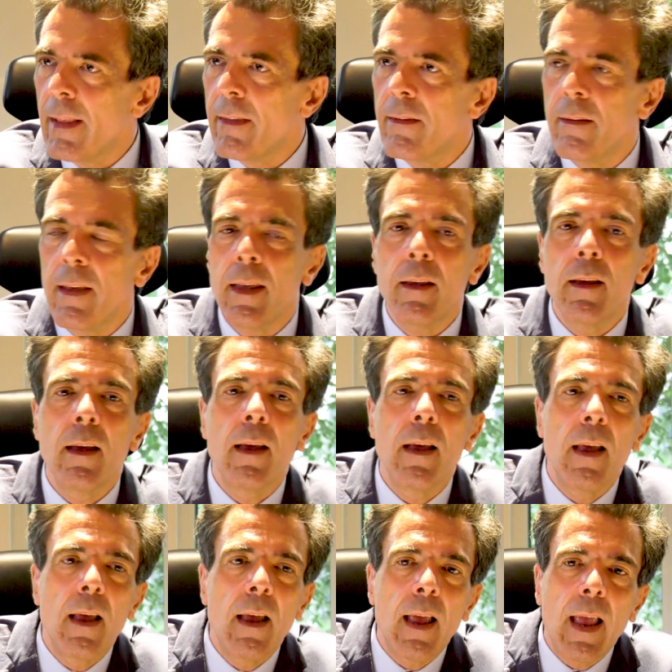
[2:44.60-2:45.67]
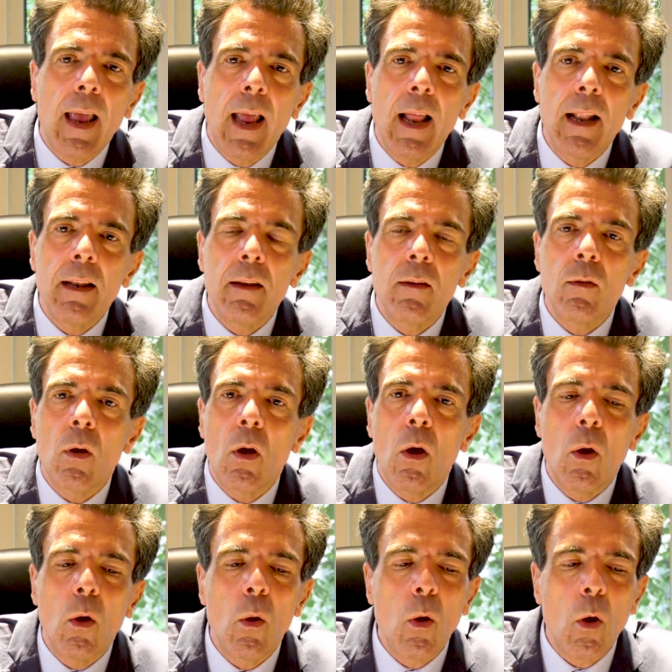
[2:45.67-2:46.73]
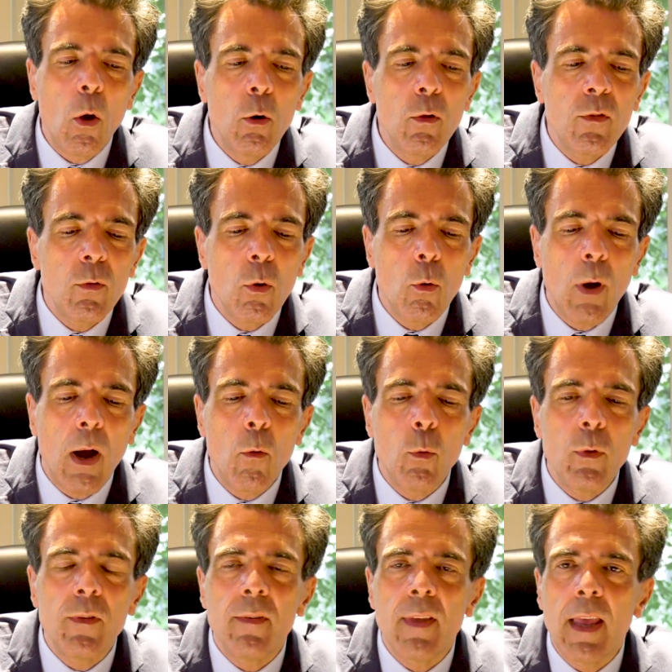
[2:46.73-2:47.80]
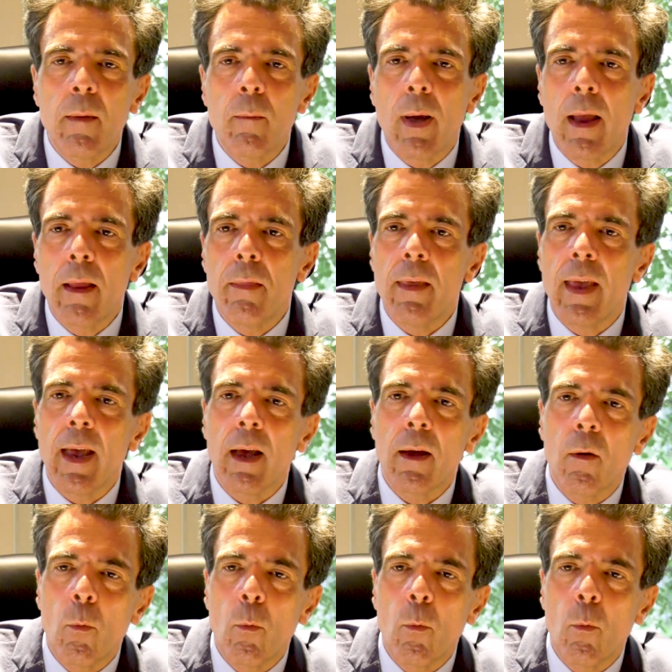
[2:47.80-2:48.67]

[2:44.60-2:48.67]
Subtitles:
let's say, and also I would say by their